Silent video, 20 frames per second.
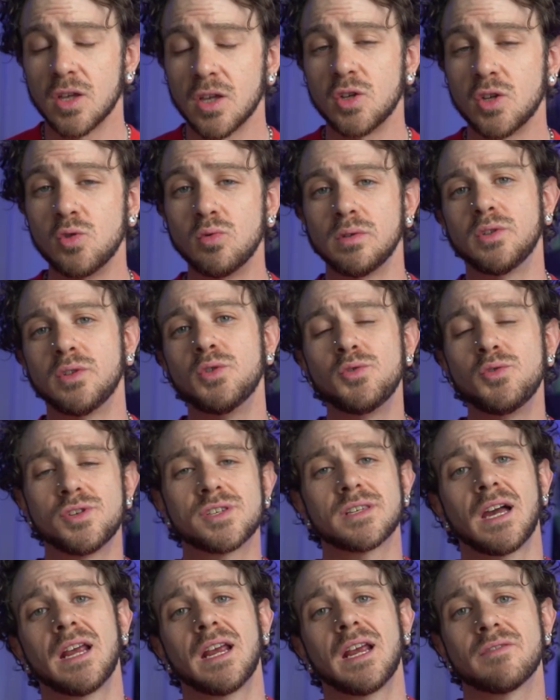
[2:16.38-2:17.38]
You lose
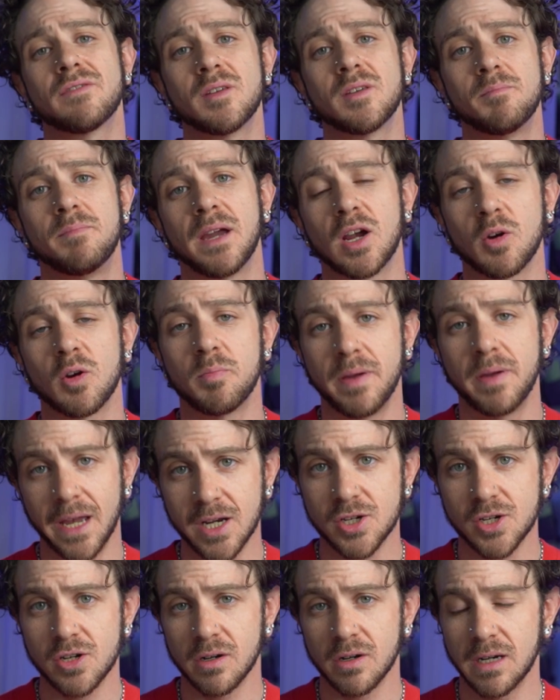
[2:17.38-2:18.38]
sight of the bigger
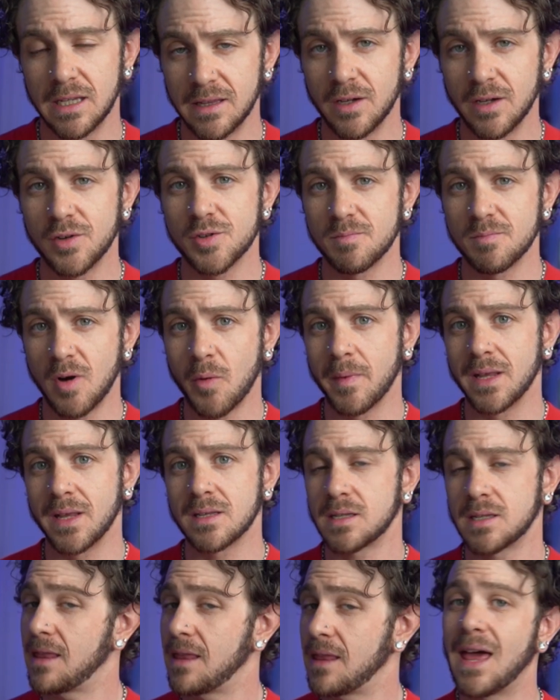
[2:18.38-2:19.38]
picture in those
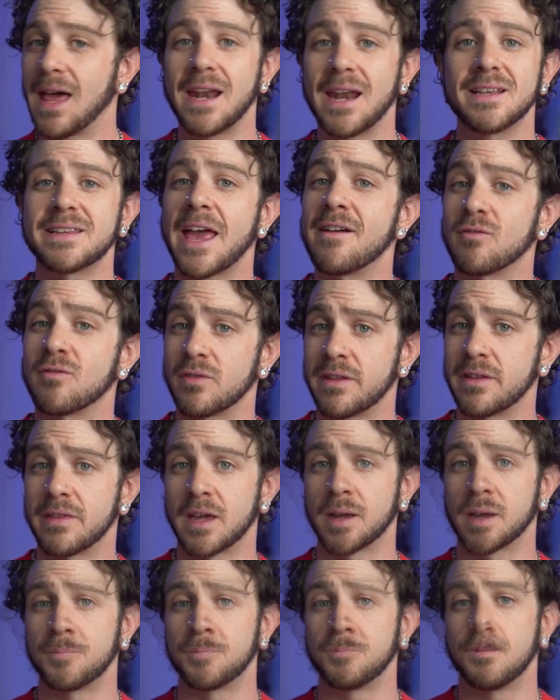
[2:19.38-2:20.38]
moments, and that is
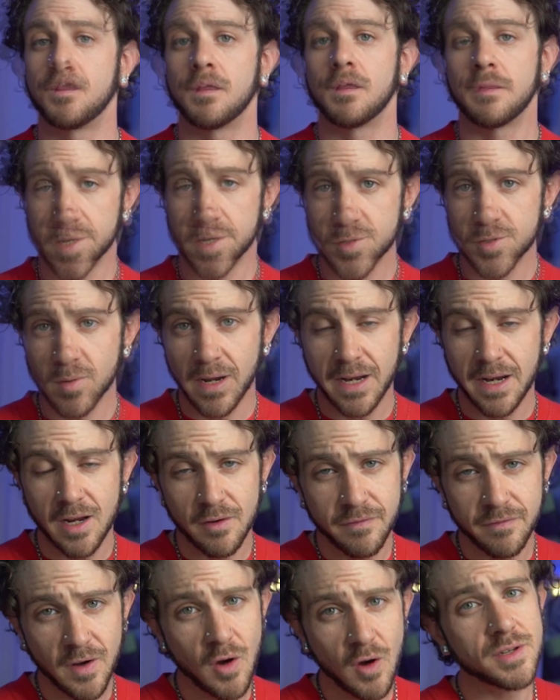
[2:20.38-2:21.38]
everything. This right here,
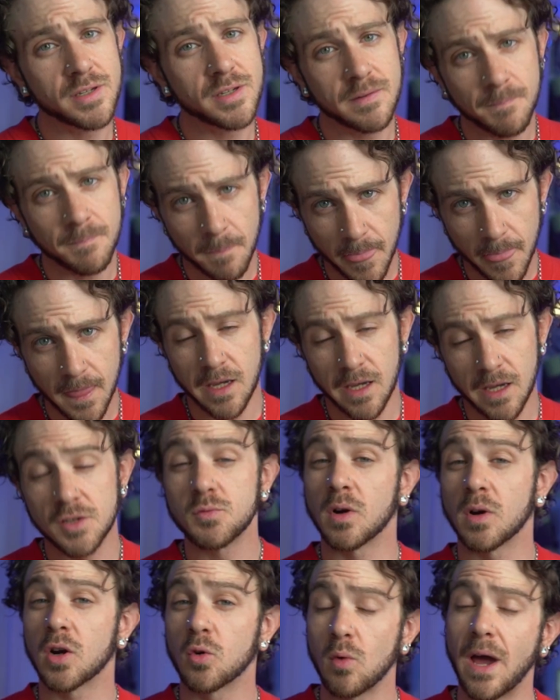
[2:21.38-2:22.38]
folks, is
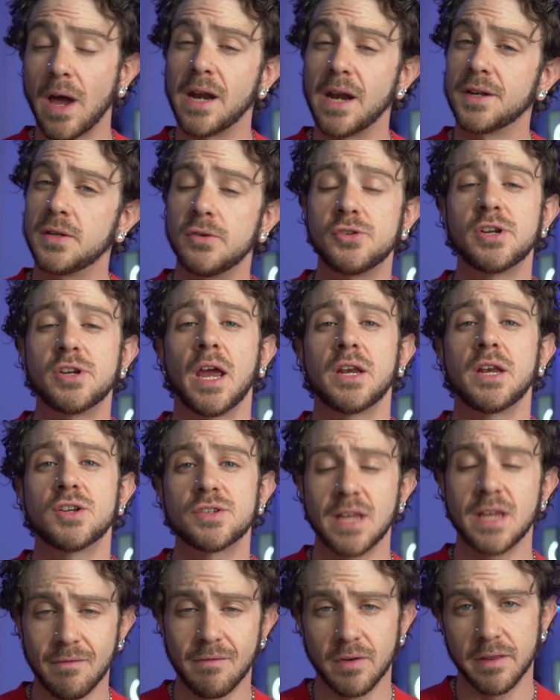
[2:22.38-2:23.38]
where gratitude
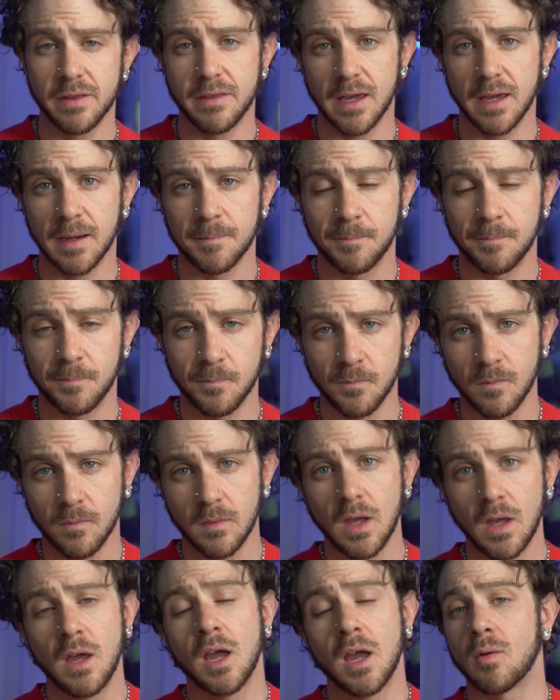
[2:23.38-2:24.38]
changes everything.
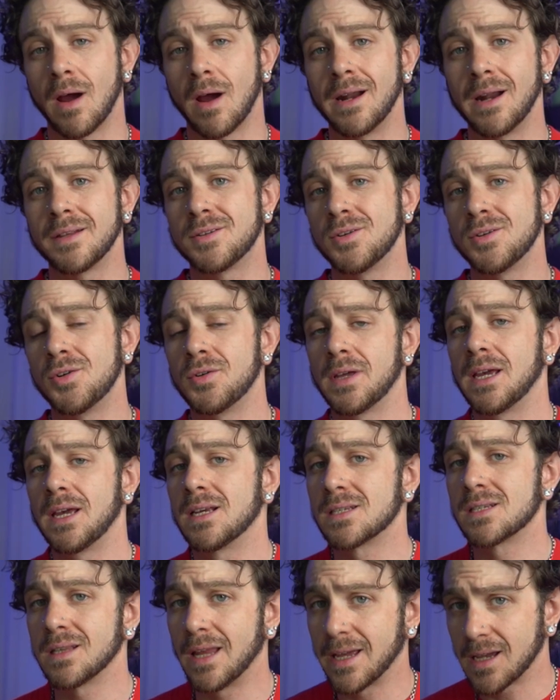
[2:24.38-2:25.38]
Gratitude
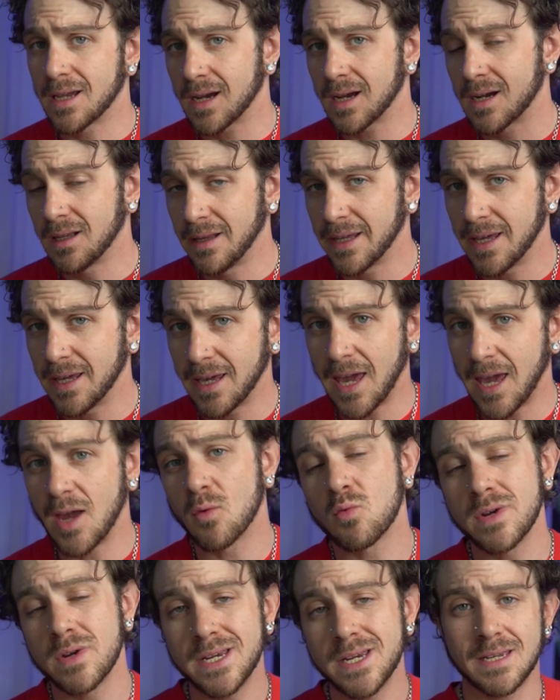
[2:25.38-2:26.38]
is like clicking a
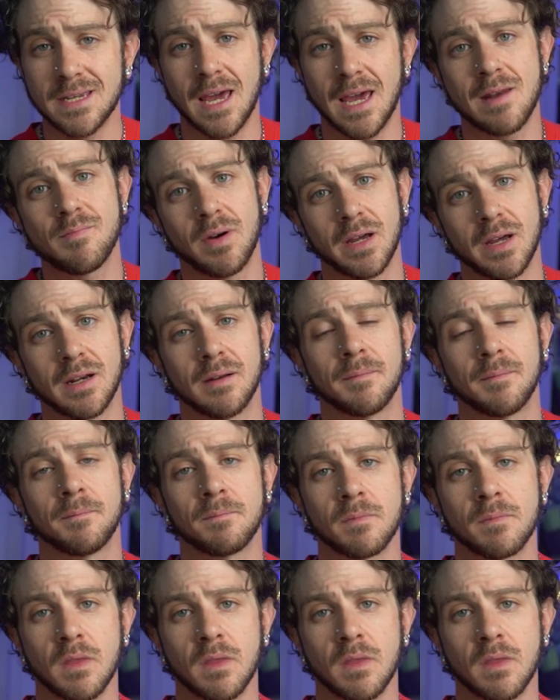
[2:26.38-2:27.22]
reset button.